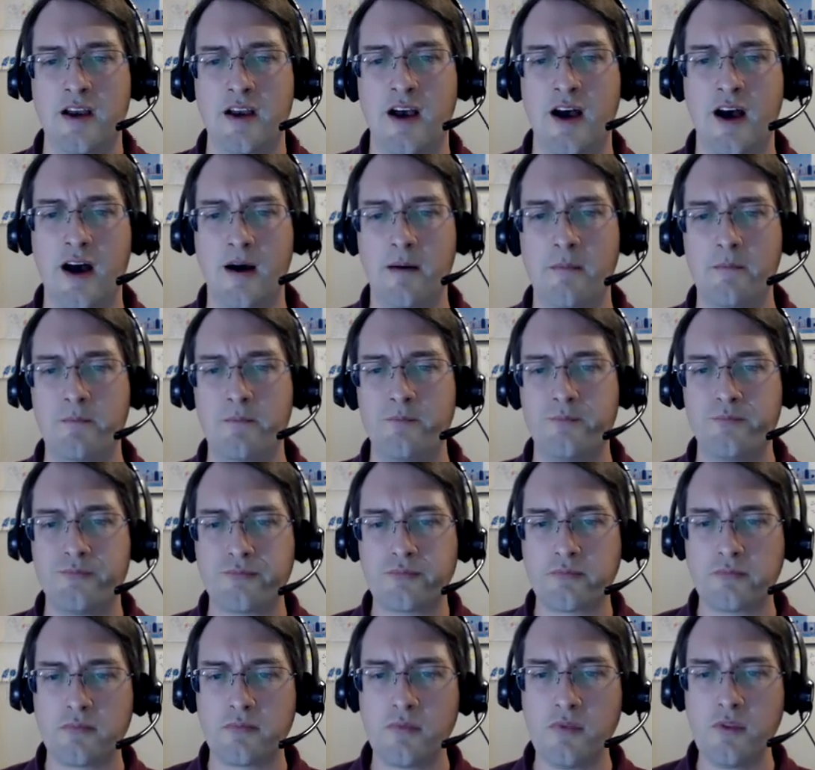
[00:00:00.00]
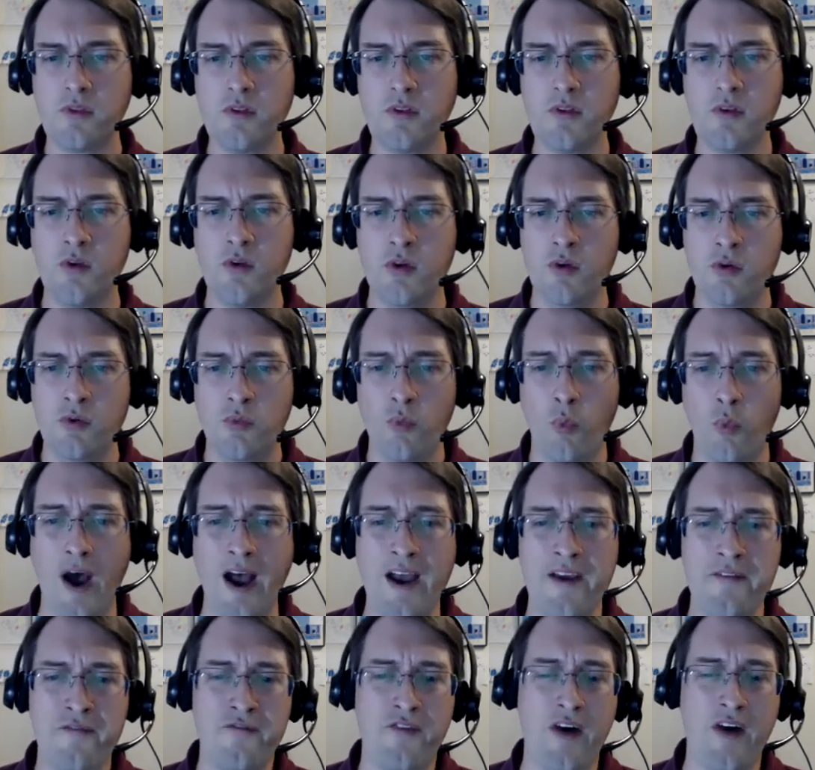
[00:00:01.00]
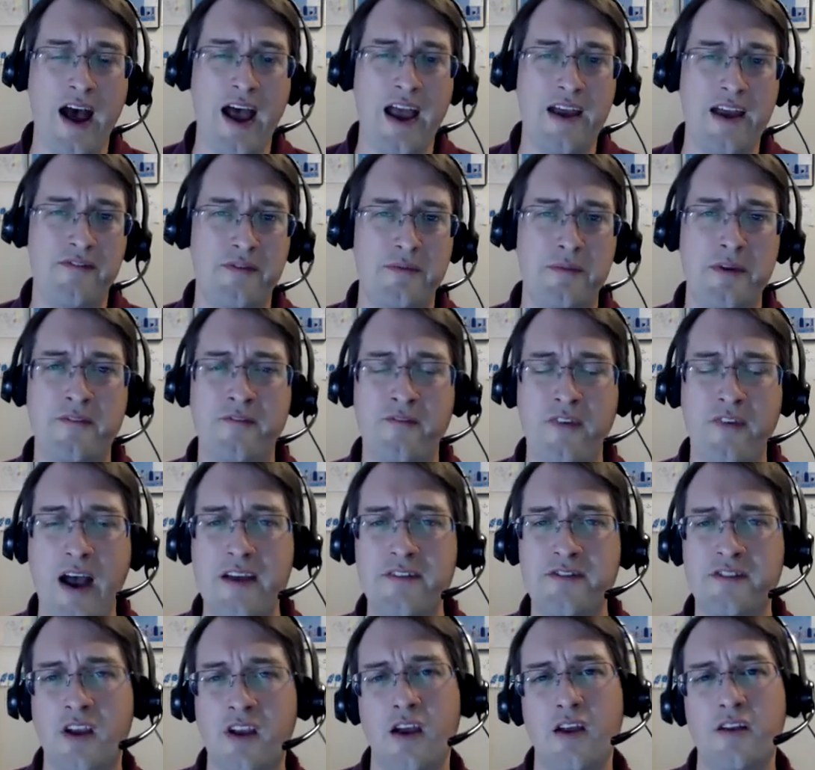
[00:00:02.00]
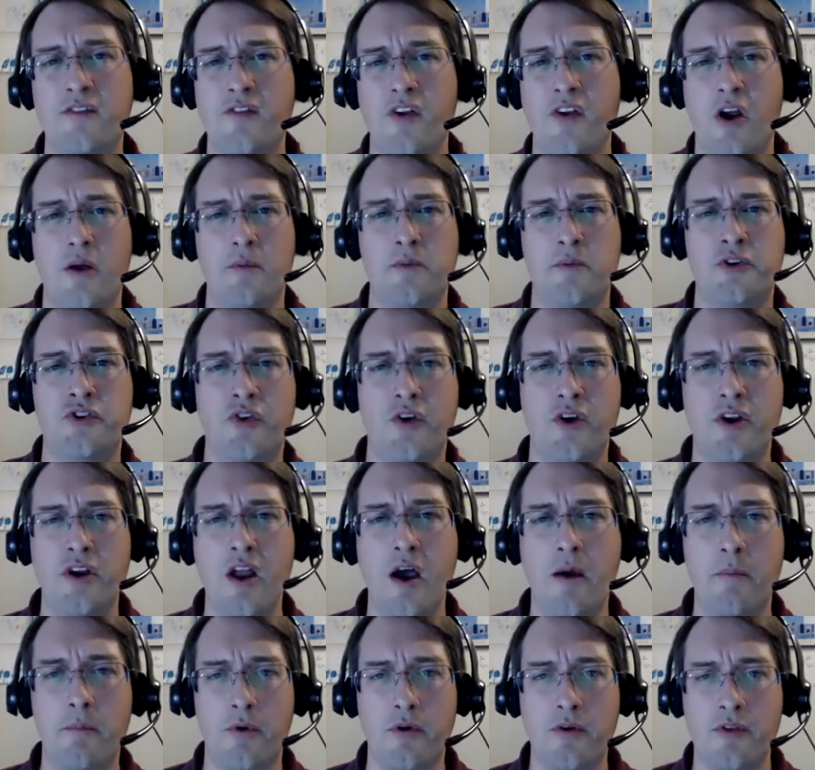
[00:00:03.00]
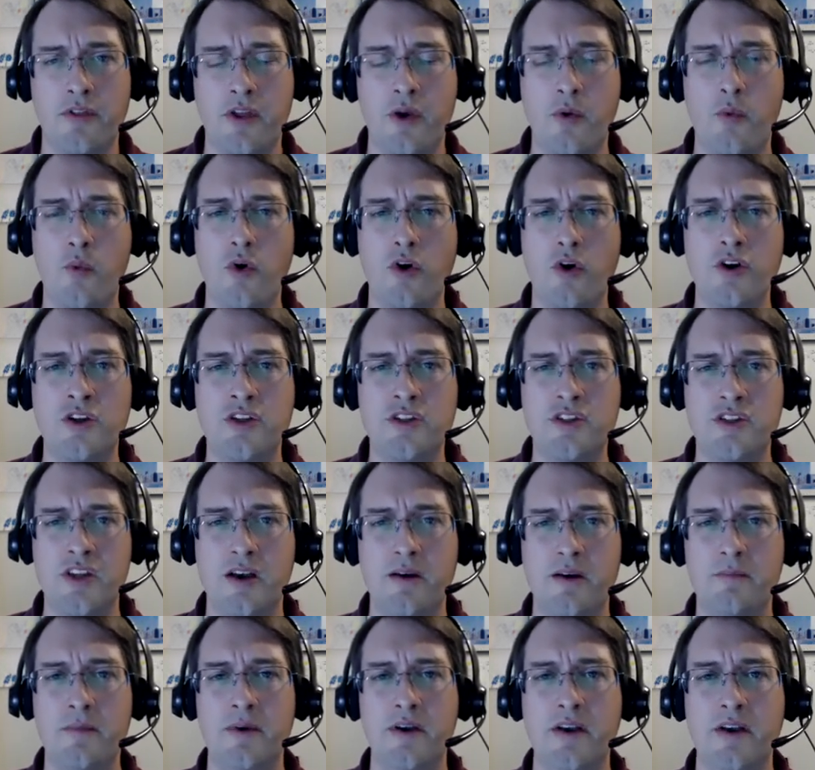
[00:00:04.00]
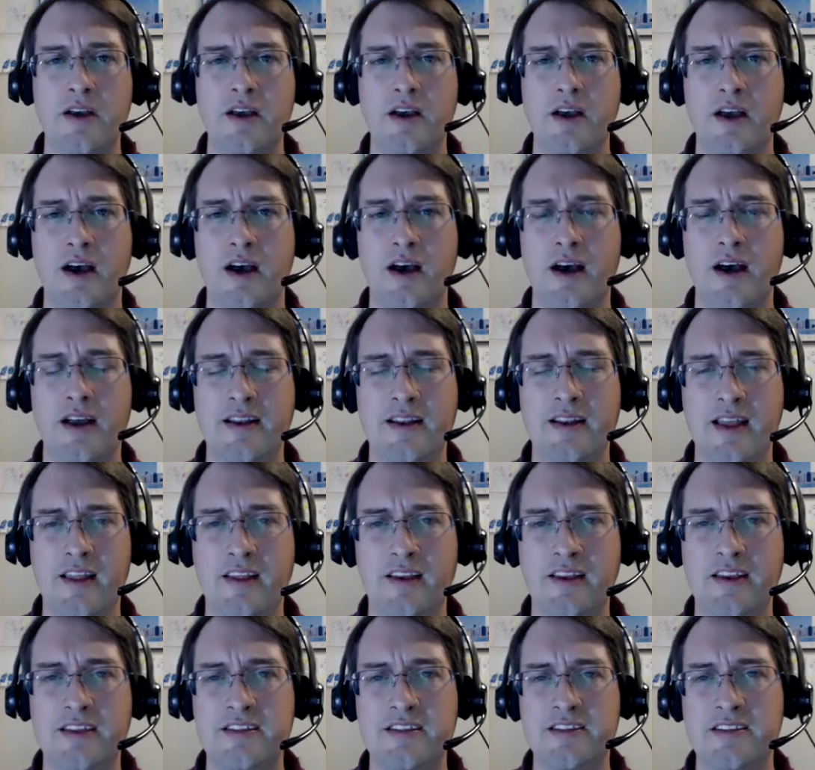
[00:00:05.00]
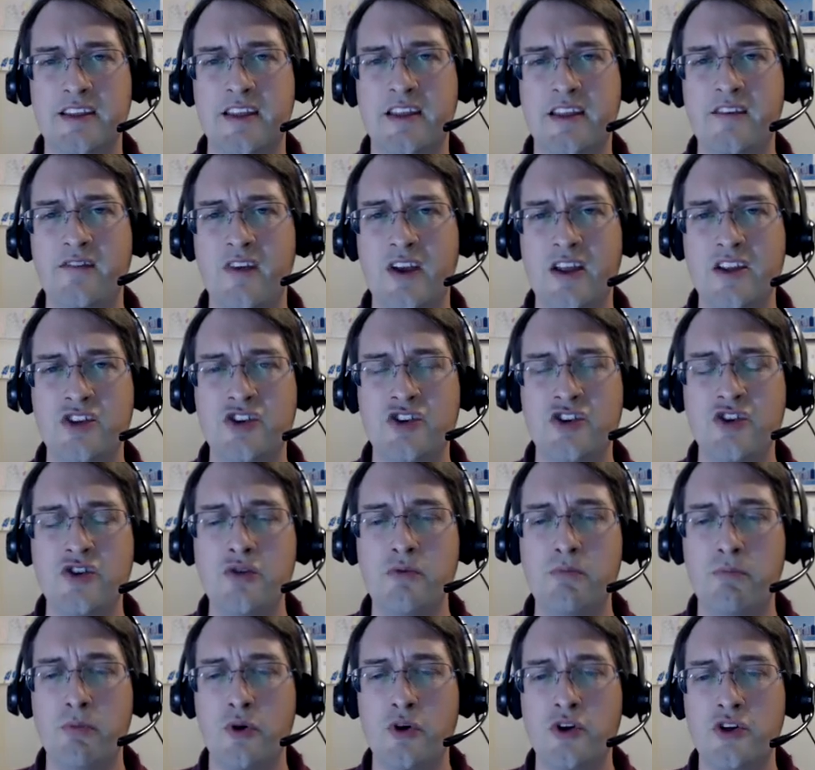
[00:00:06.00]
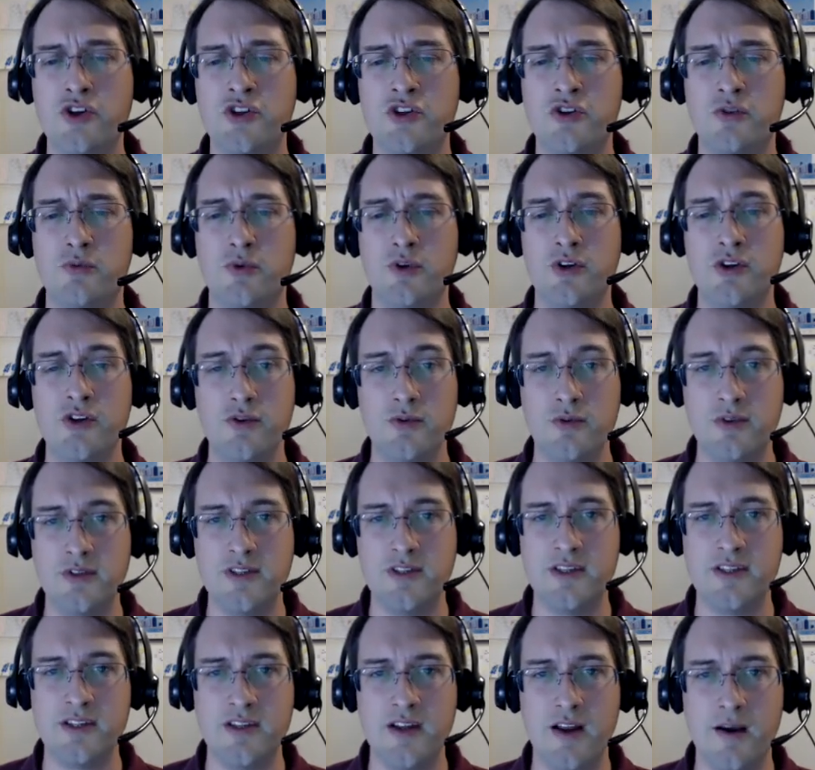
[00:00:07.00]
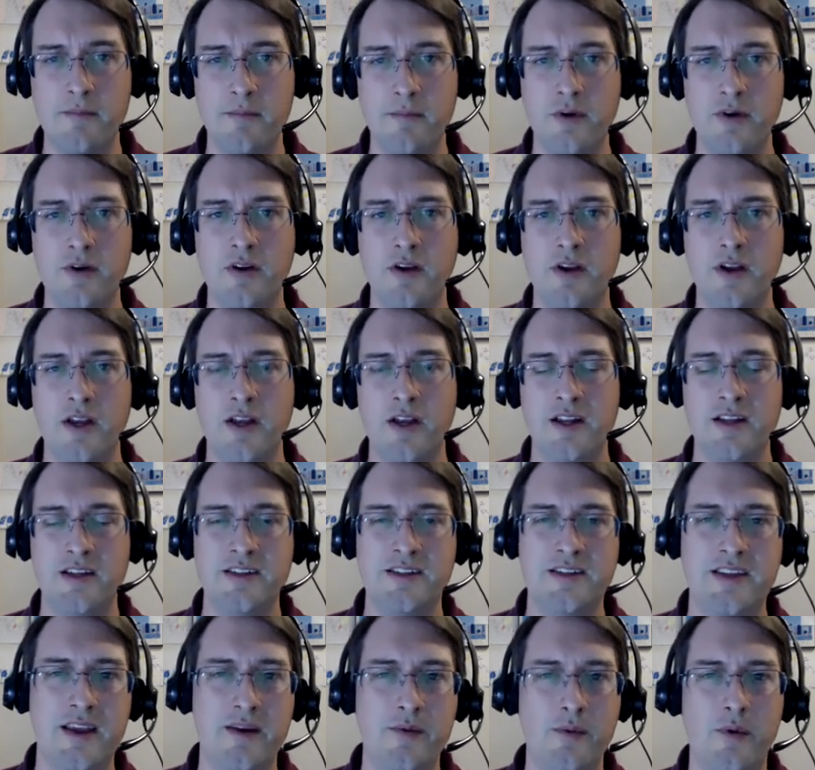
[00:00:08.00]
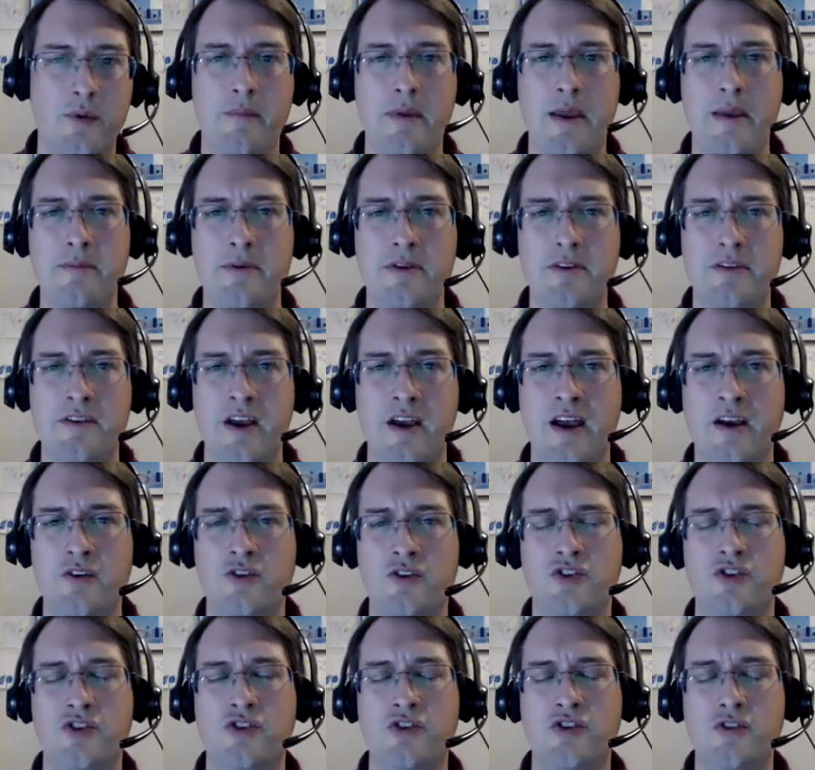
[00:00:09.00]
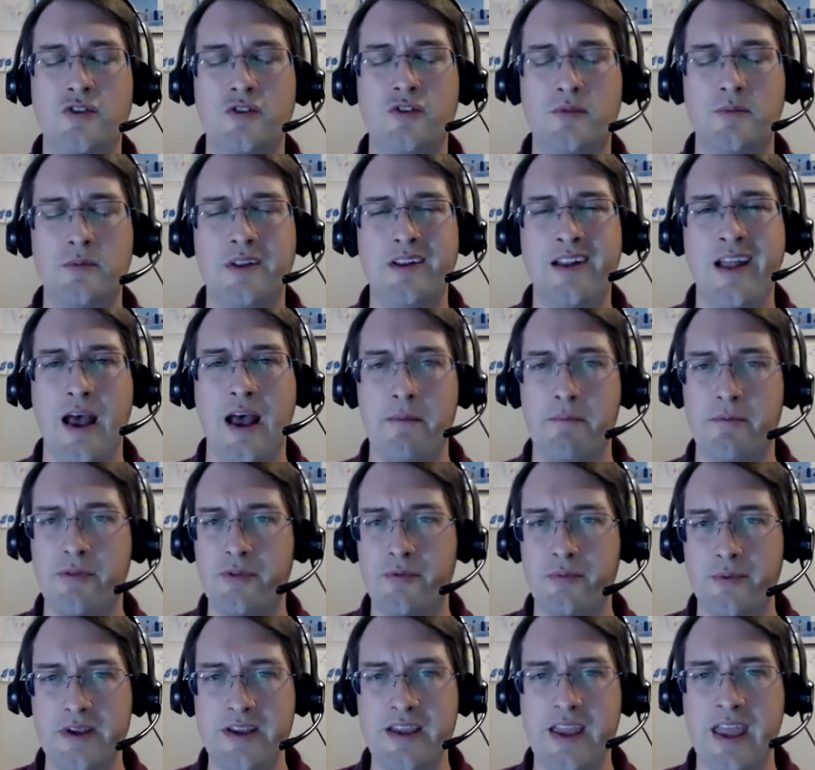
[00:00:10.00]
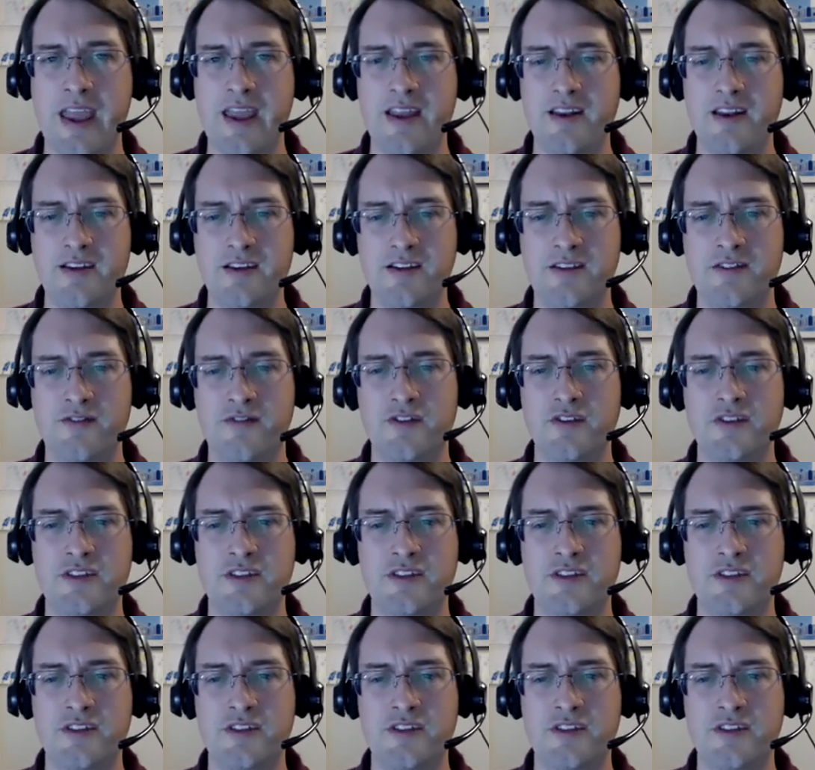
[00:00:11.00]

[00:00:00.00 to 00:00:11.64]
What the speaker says: Um, why five? I mean, five's kind of an arbitrary number. There were some delegates to the convention who pushed to reduce this number to say, well, maybe the House should choose from the top three candidates, for